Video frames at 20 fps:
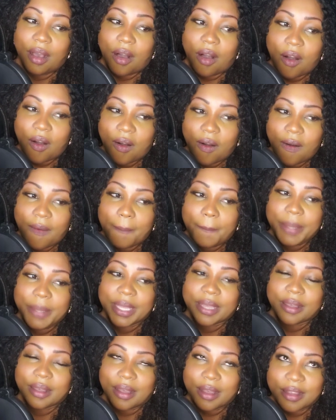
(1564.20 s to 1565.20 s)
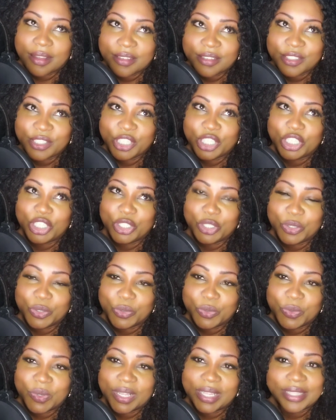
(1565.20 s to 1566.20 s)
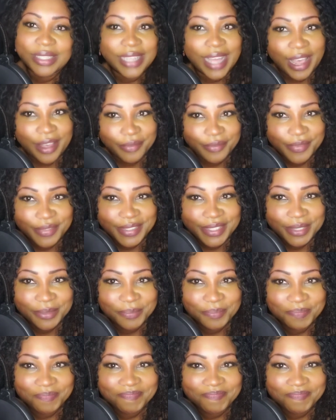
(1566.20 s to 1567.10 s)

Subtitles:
All because you left.